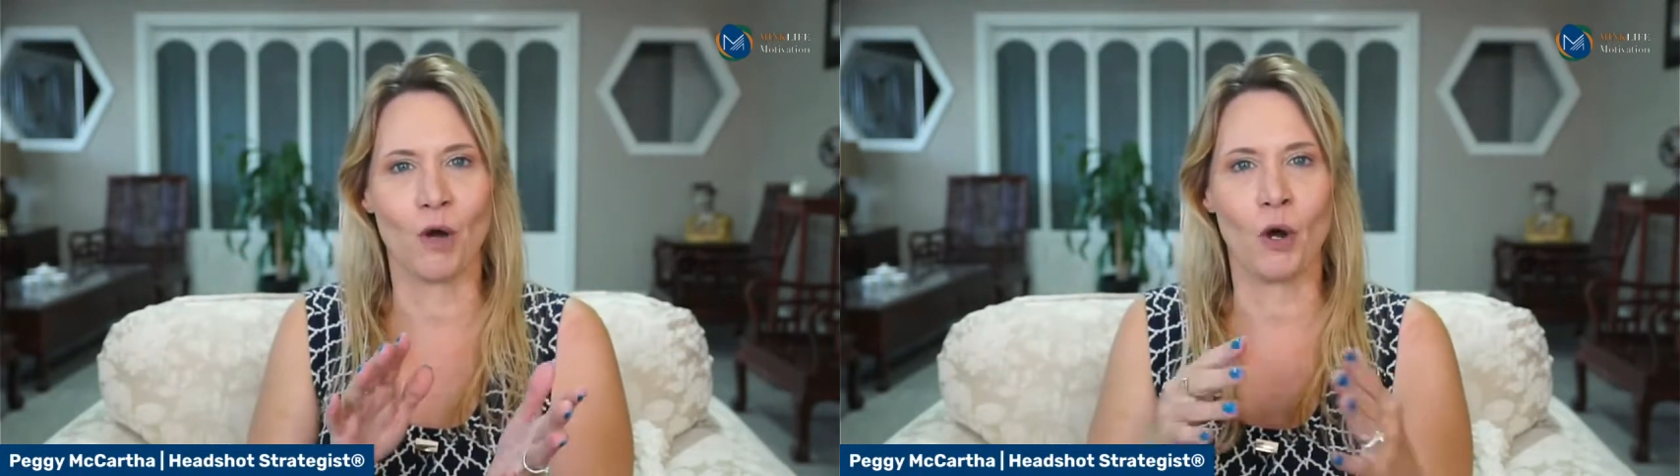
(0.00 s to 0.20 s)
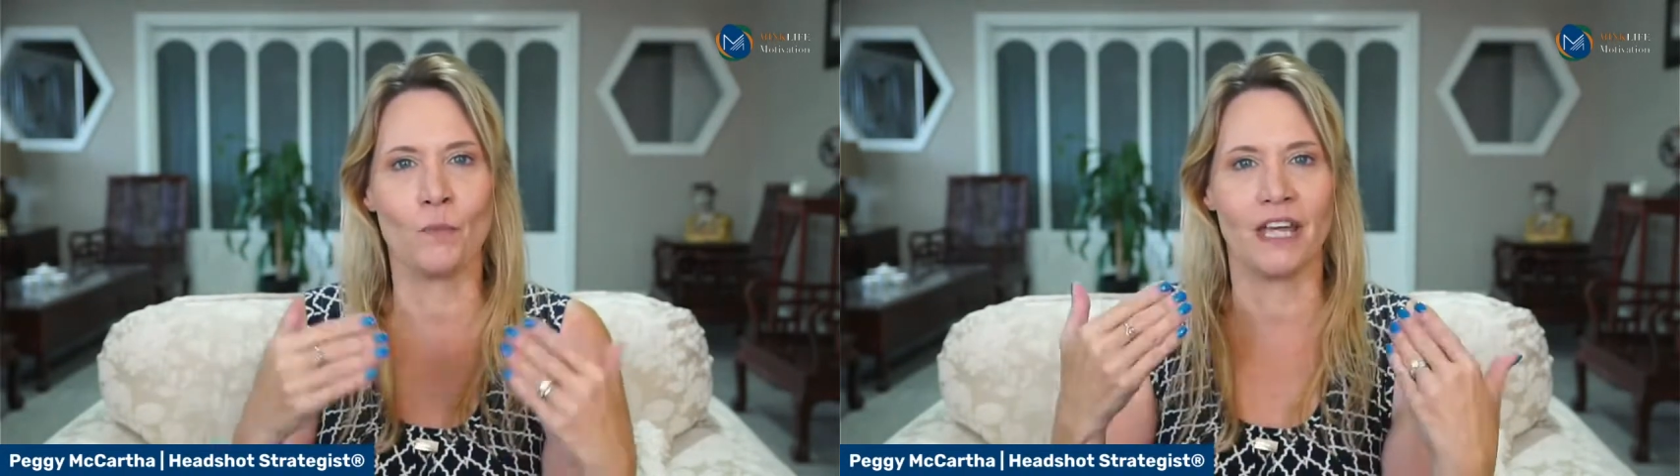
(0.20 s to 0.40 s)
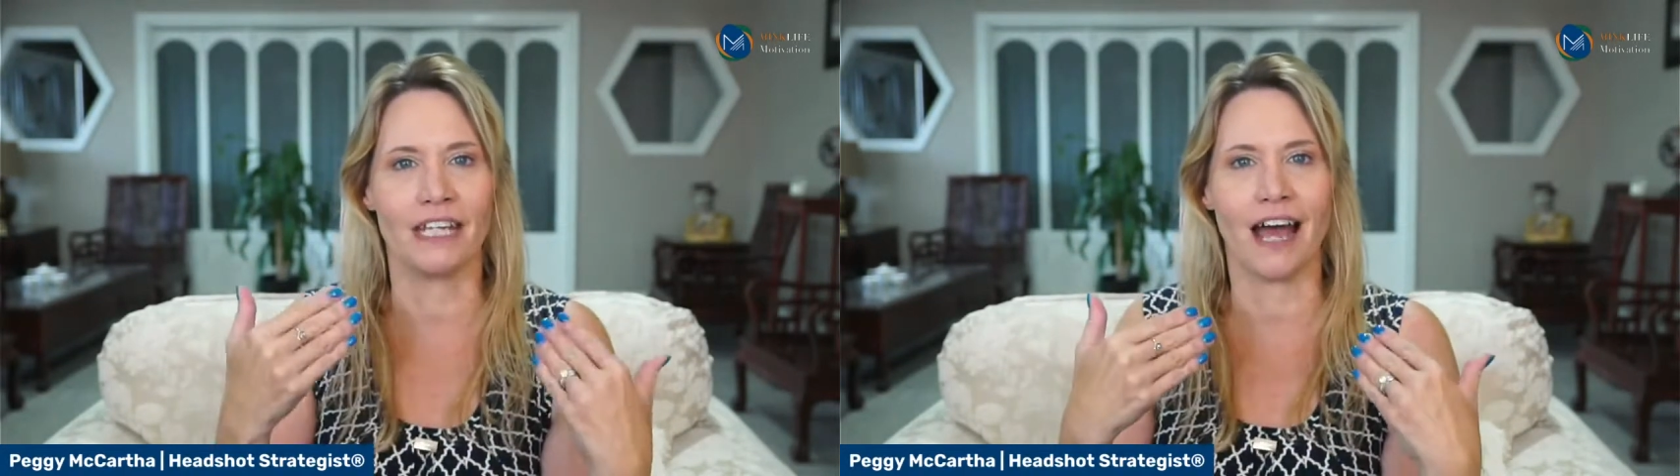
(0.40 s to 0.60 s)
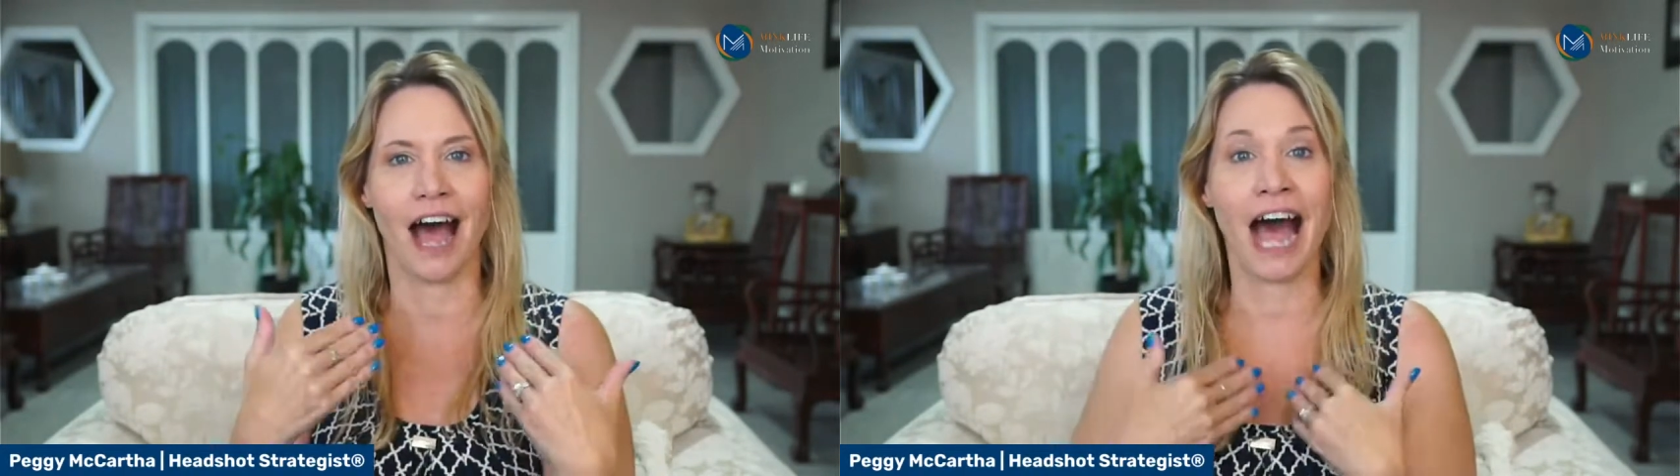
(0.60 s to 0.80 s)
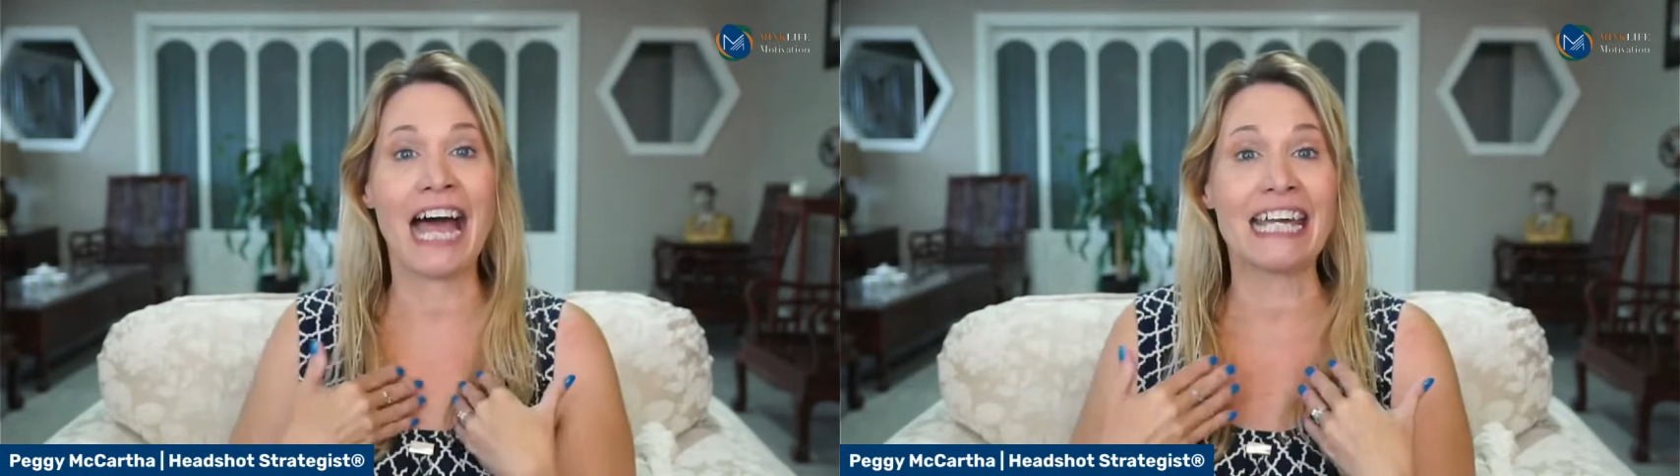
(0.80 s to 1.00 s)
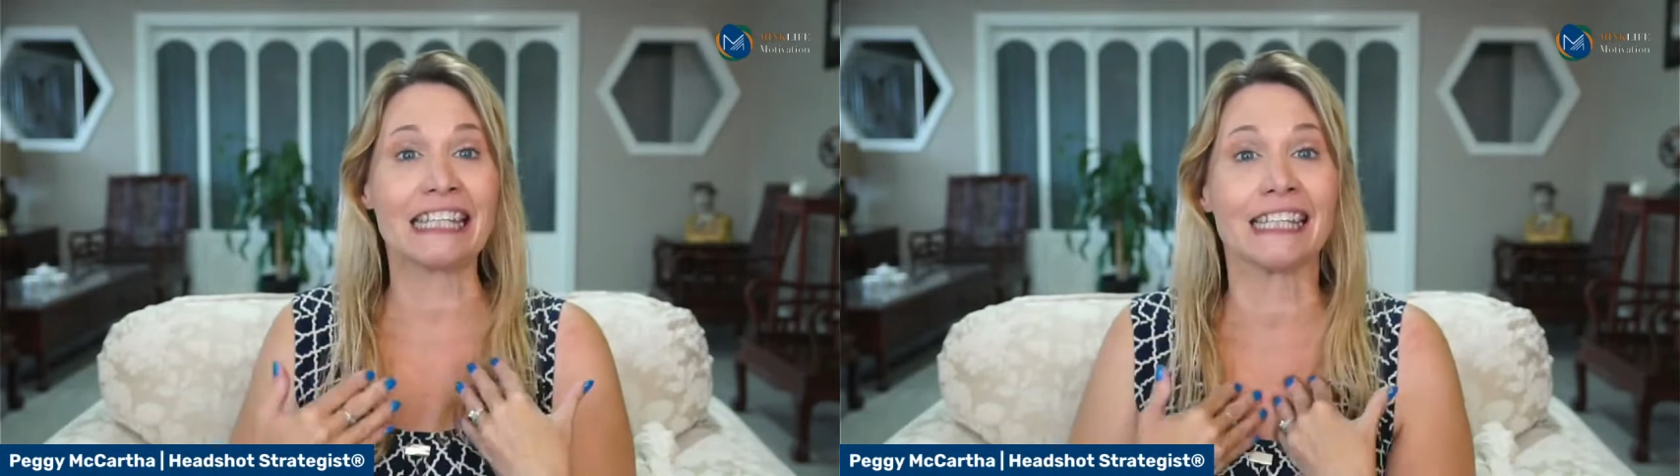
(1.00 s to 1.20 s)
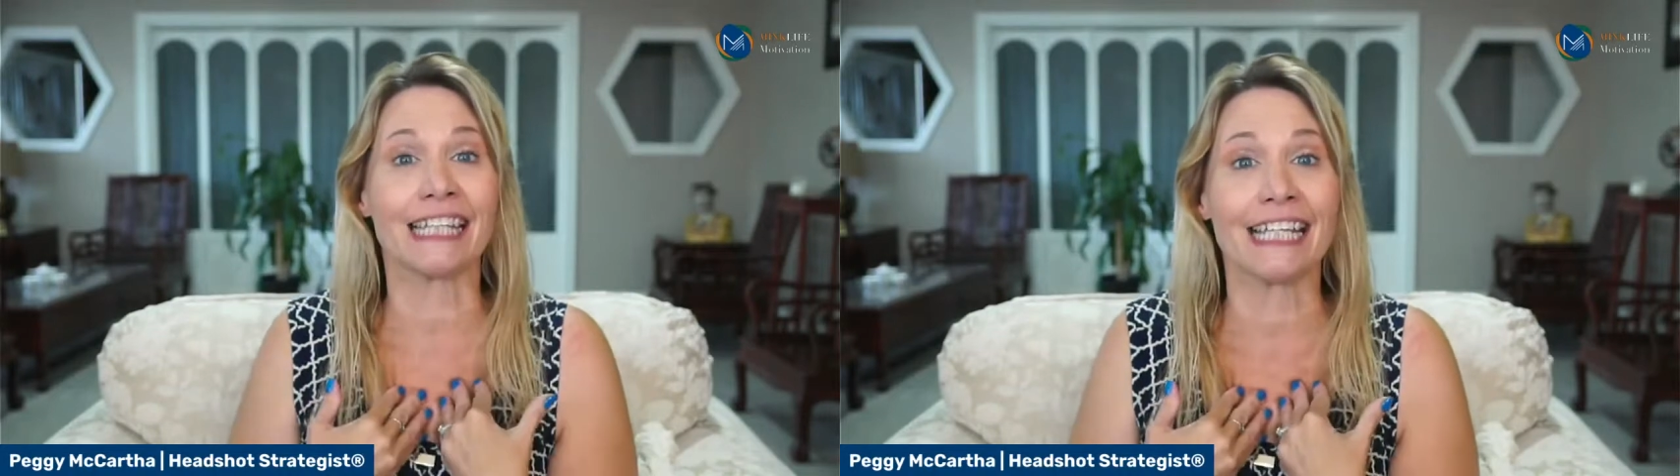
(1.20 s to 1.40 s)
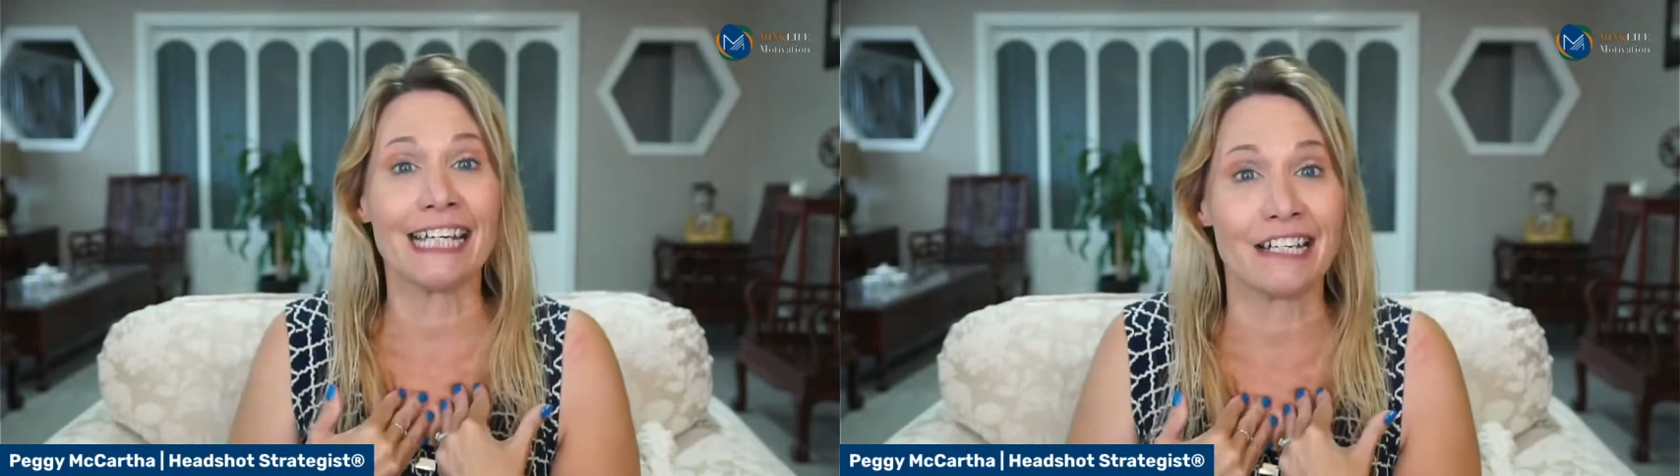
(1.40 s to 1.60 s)
moment, I
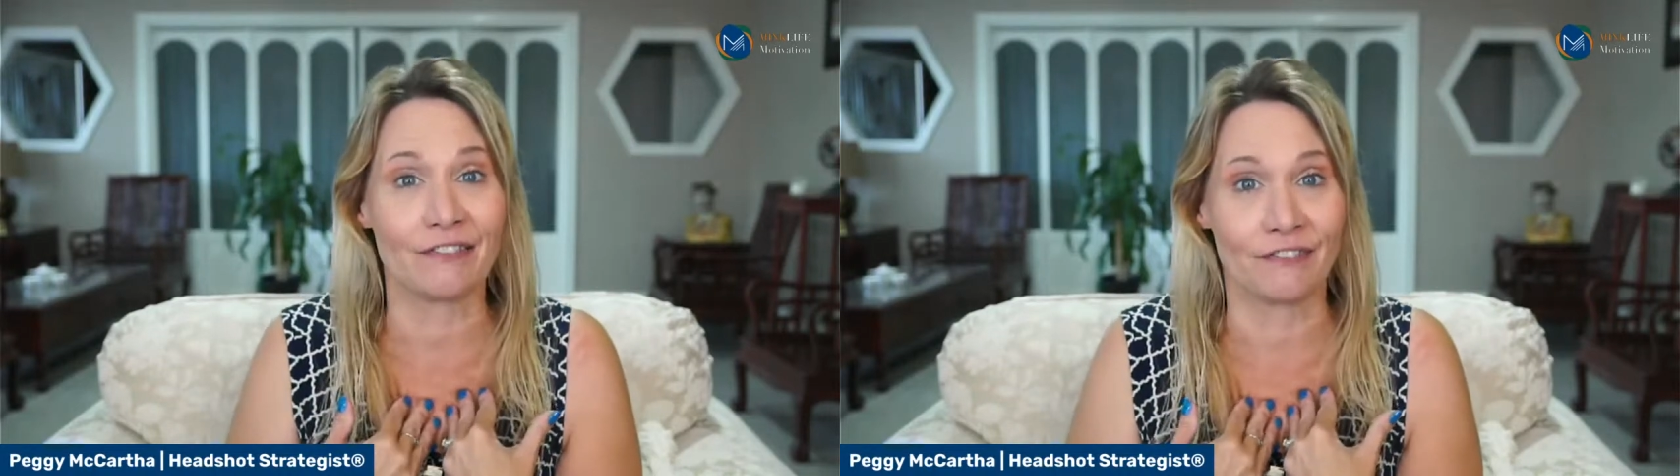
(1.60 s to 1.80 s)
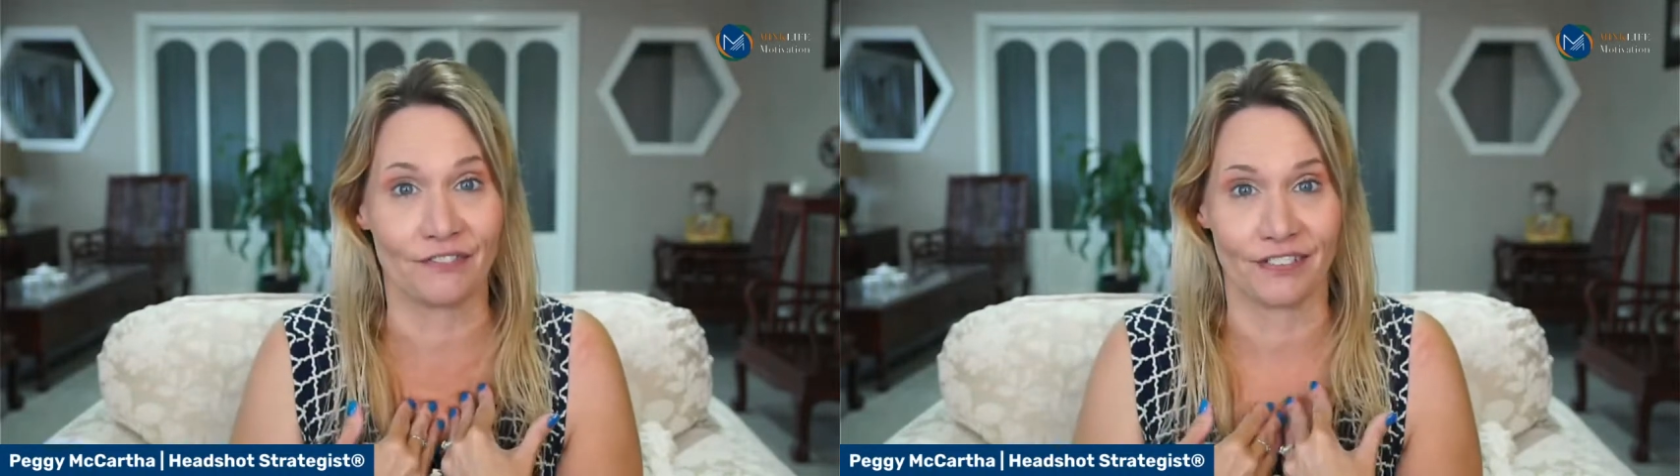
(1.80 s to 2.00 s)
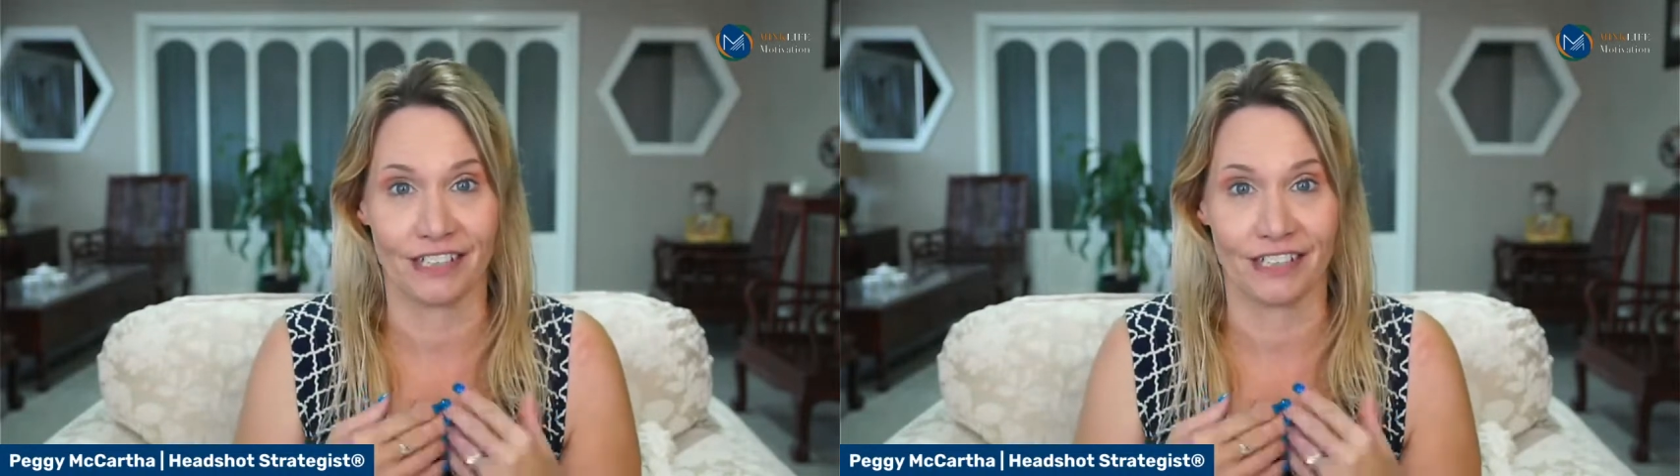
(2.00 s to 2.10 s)
live